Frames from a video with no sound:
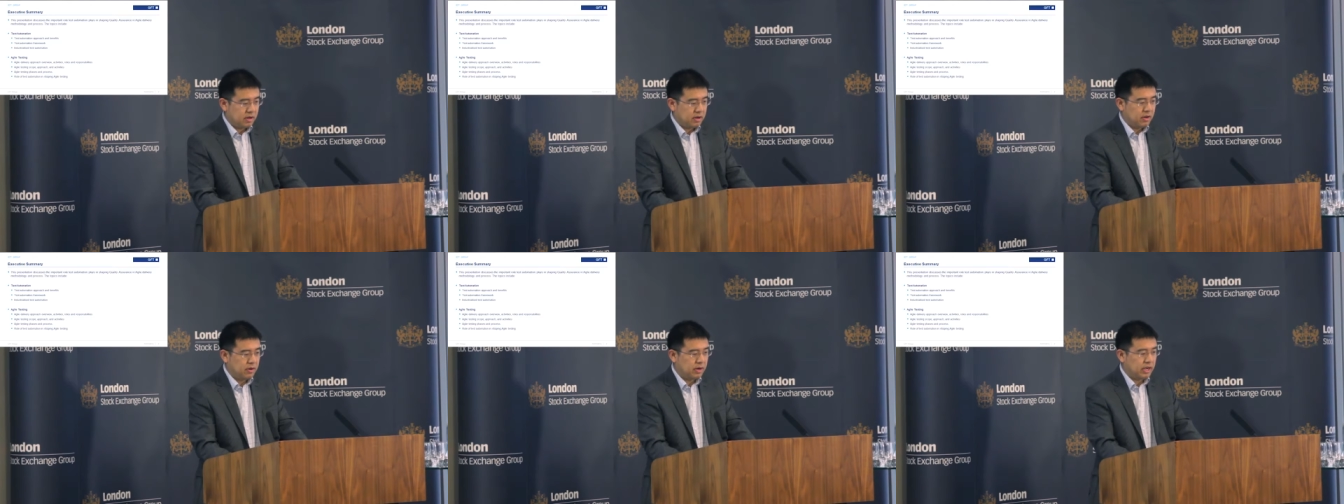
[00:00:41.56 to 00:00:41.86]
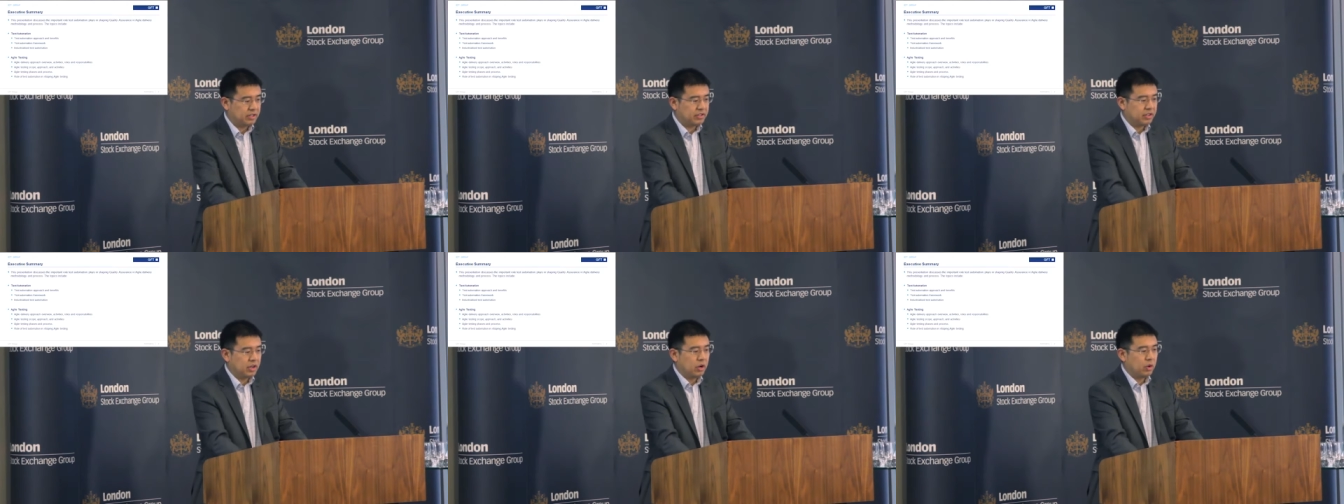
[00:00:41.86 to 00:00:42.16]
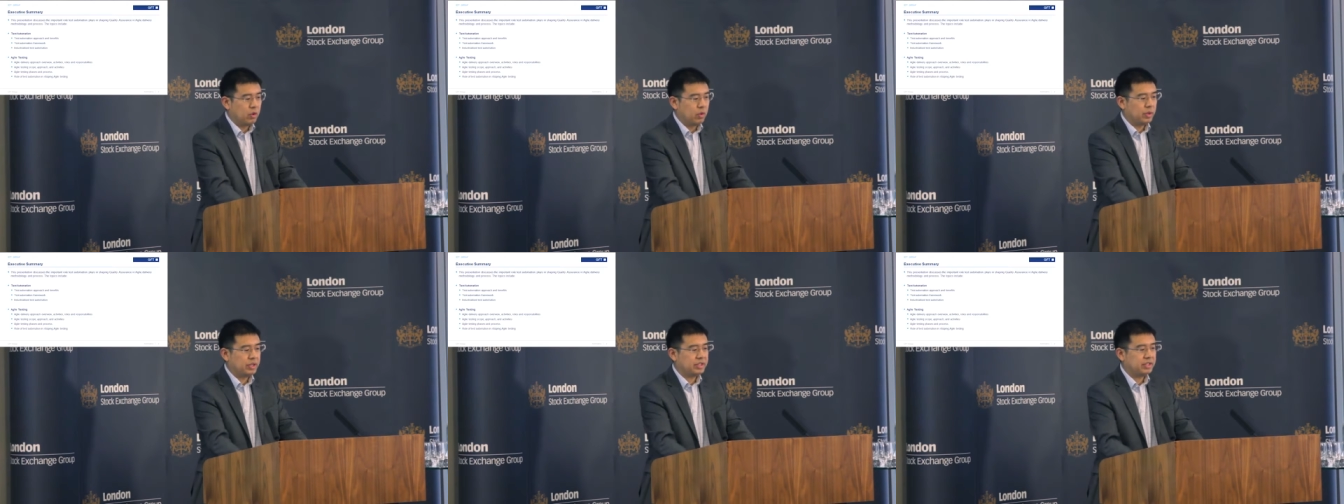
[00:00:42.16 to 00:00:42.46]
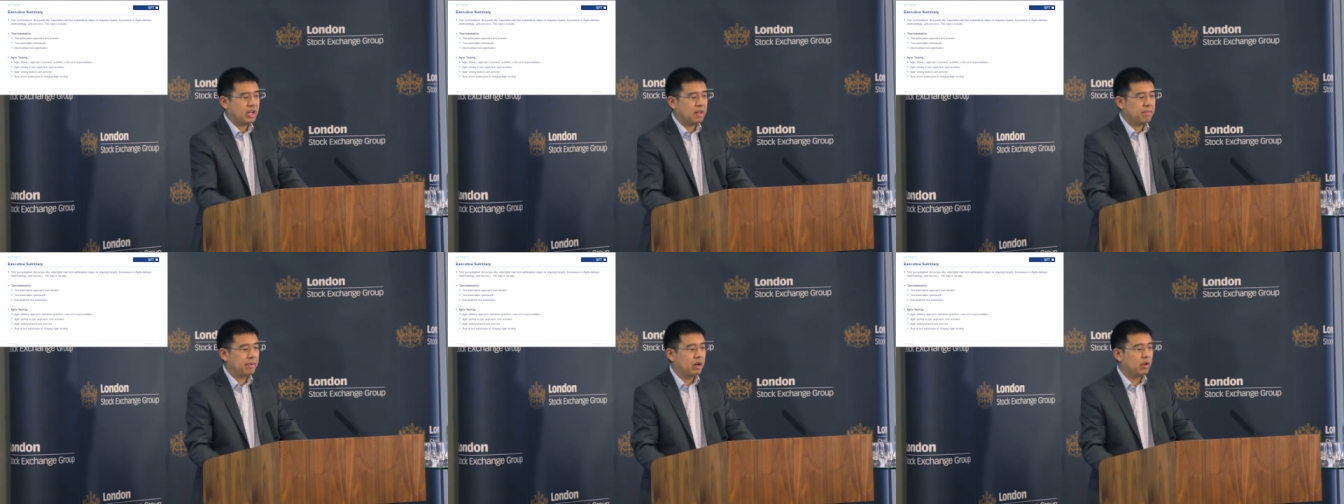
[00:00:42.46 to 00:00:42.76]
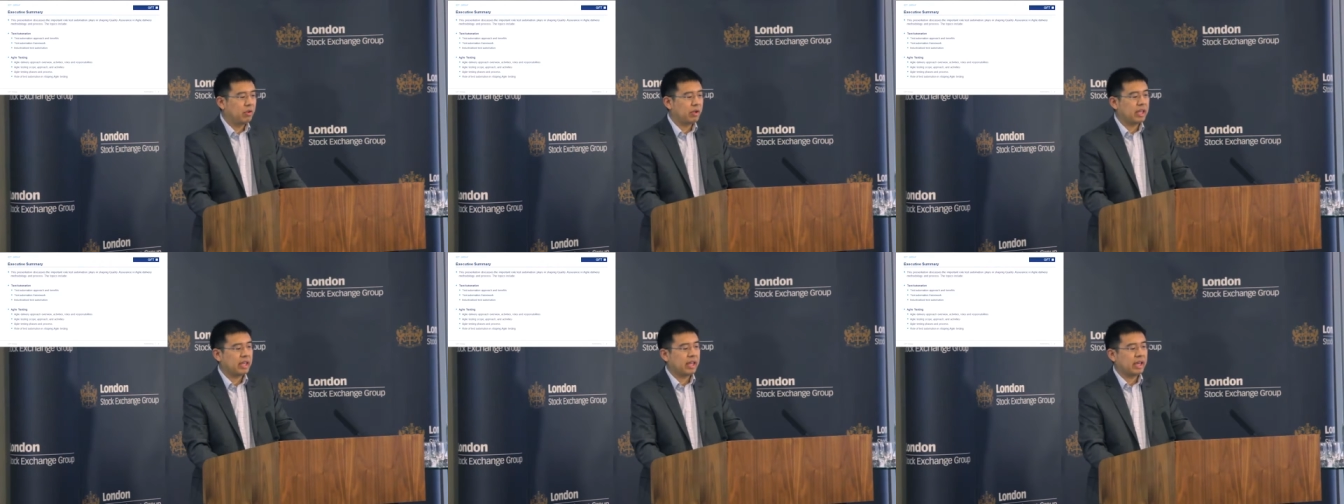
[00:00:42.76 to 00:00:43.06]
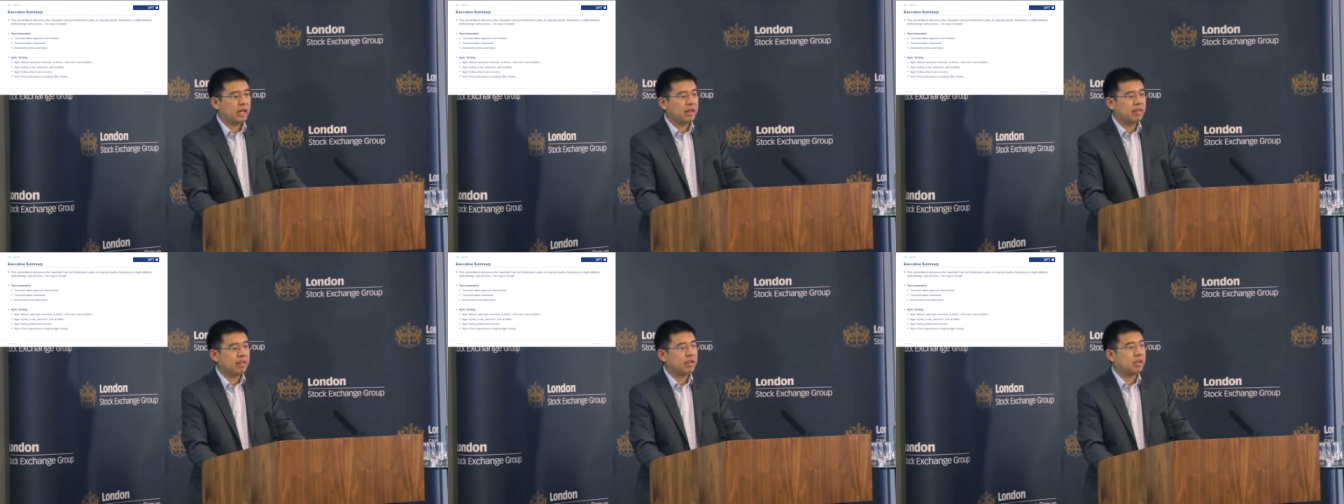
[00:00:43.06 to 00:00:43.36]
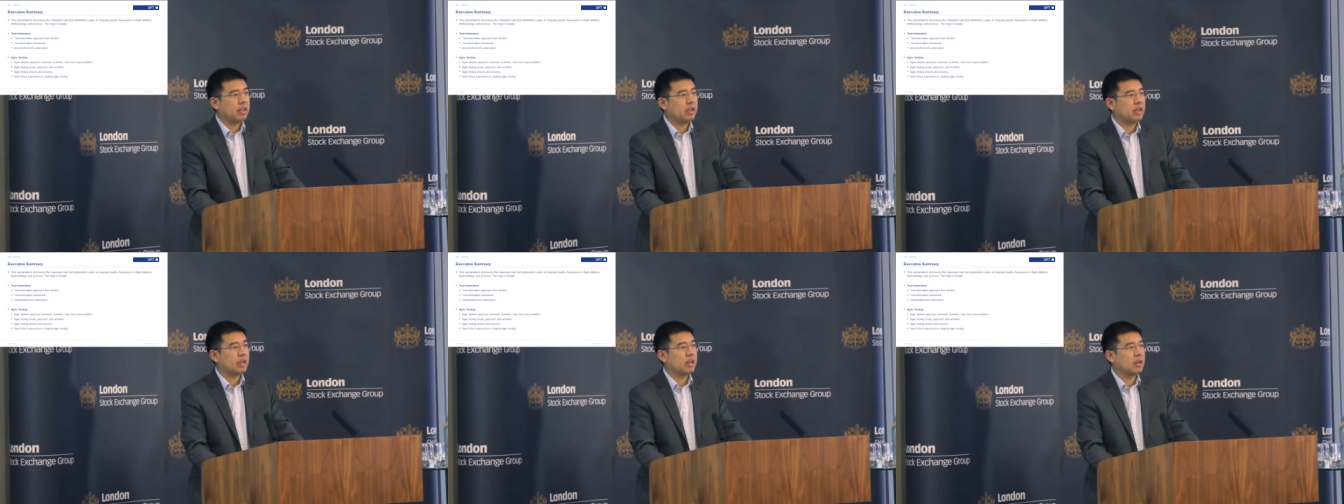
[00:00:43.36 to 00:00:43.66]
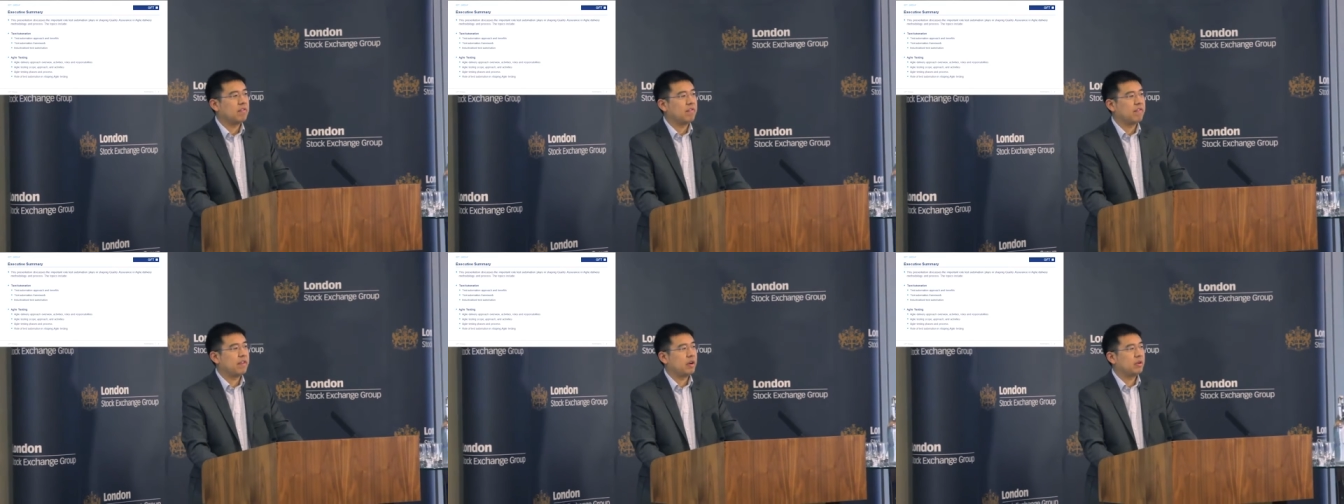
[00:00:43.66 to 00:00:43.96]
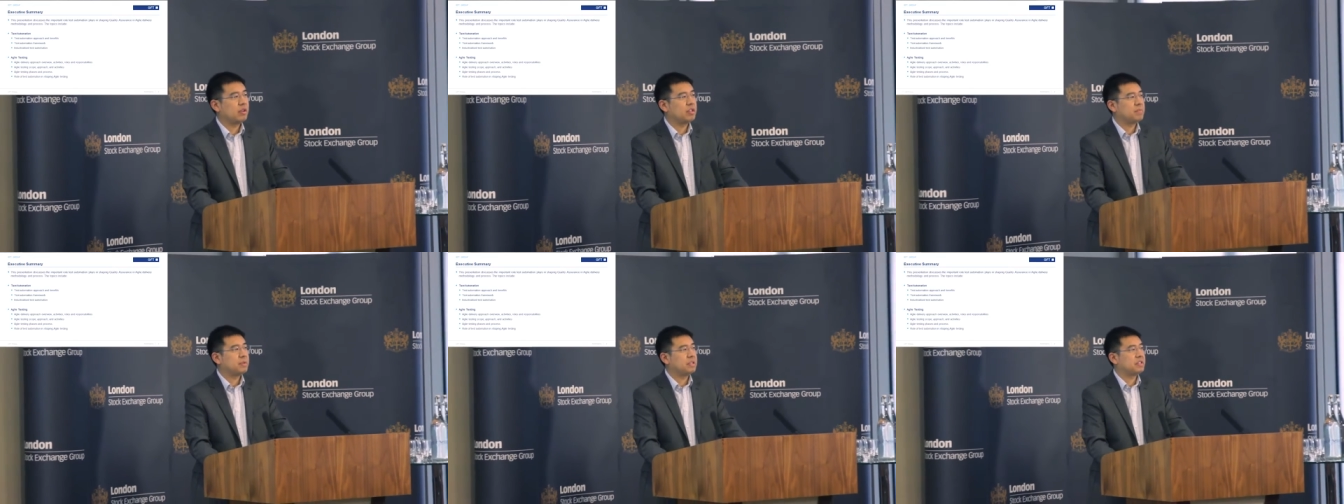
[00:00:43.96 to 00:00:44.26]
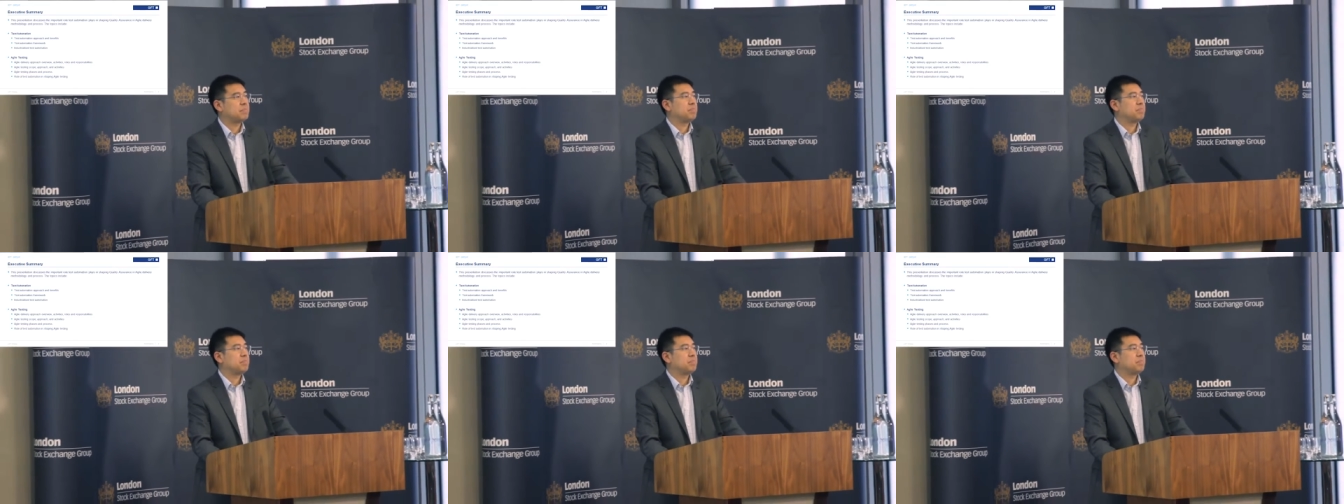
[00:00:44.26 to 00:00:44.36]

Right, so we start by looking at the uh, various bits